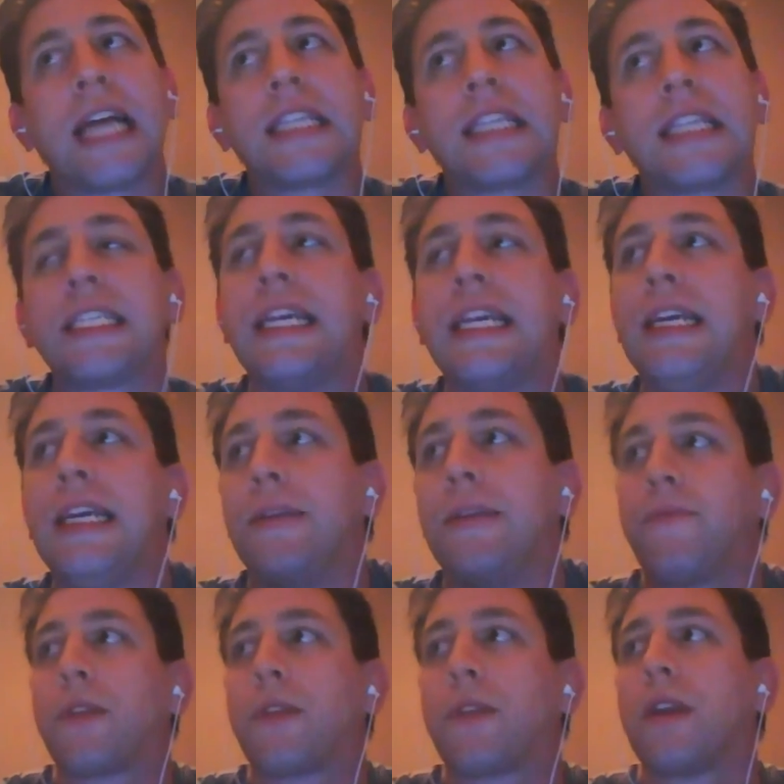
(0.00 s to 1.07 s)
scene
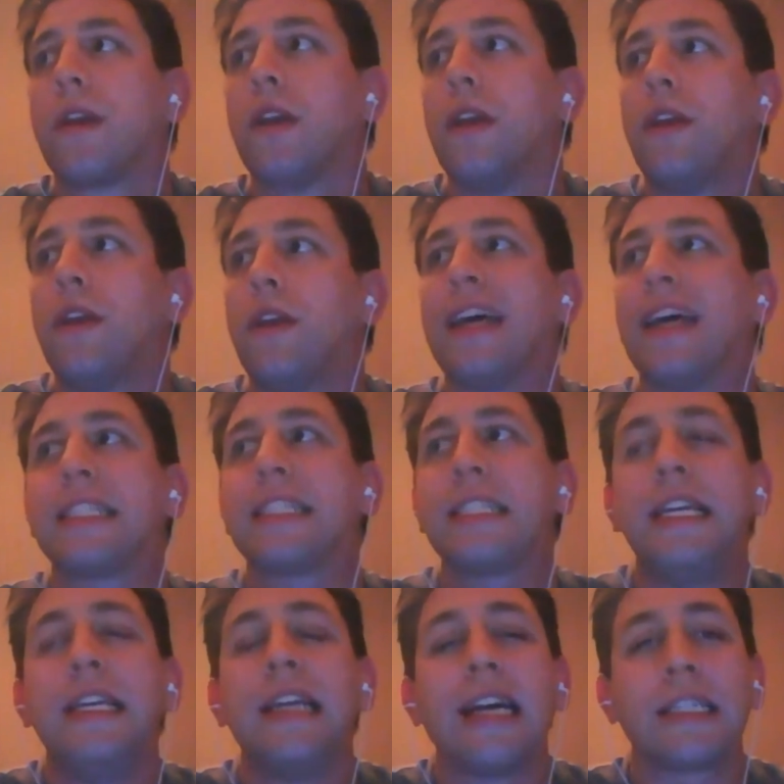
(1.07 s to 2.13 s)

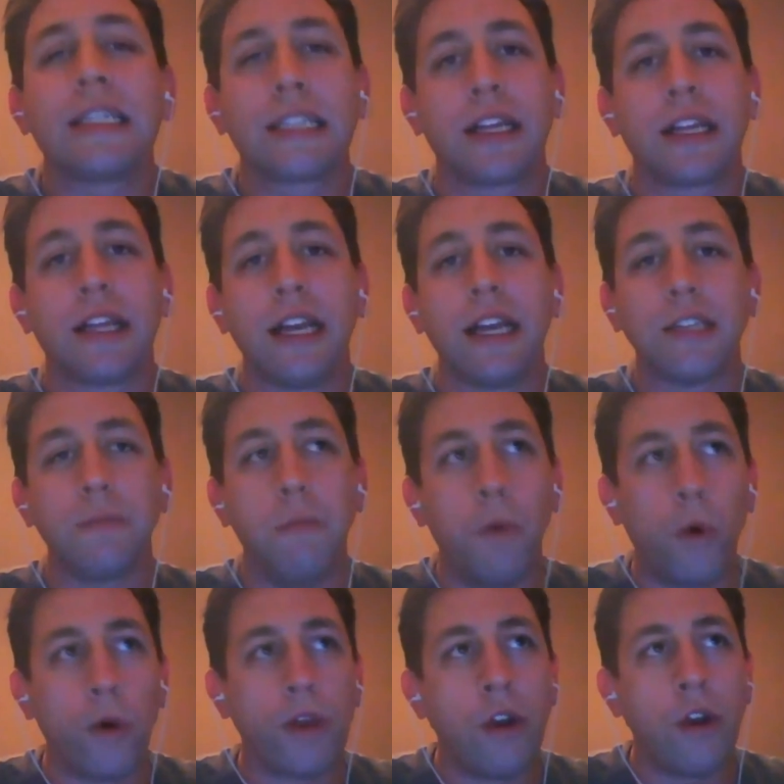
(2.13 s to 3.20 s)
escalates
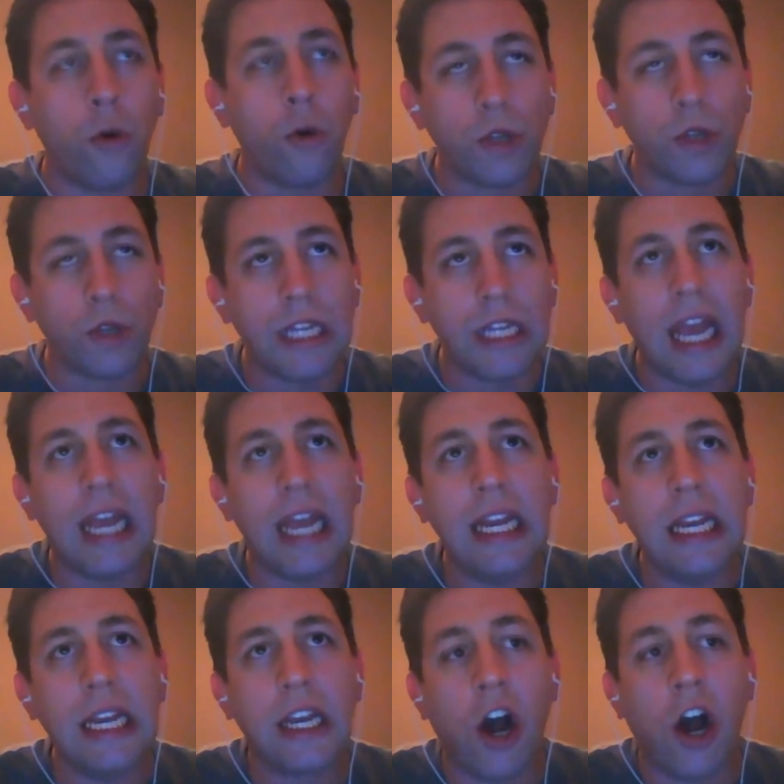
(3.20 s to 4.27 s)
more than almost
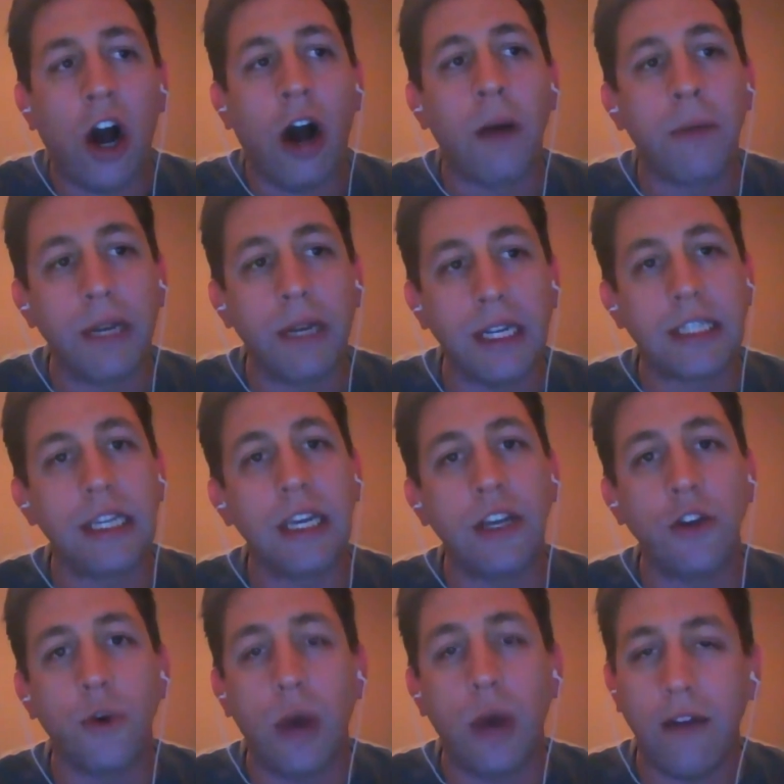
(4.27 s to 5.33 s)
any comedy scene
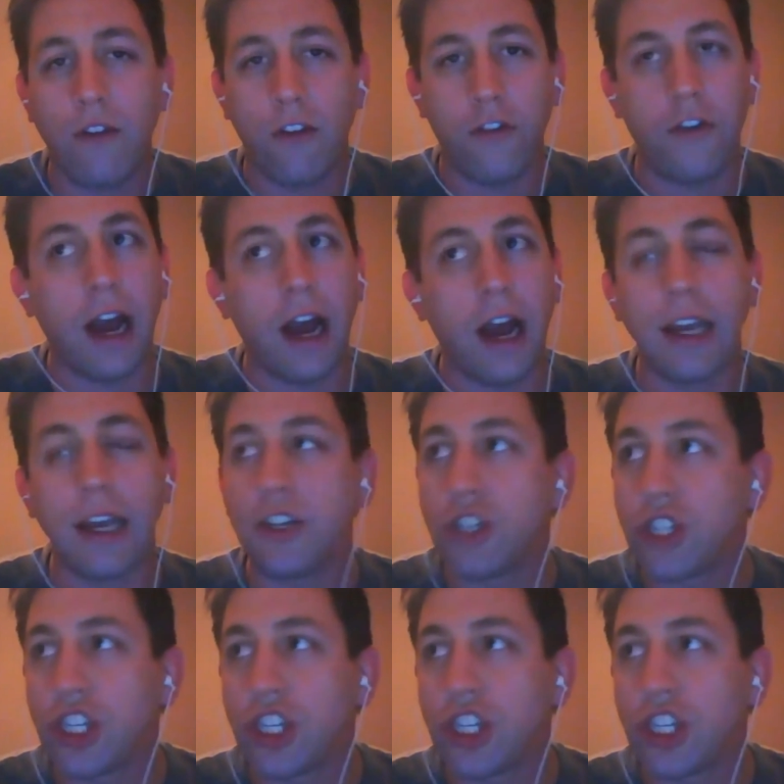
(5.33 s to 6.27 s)
you'll ever find. It just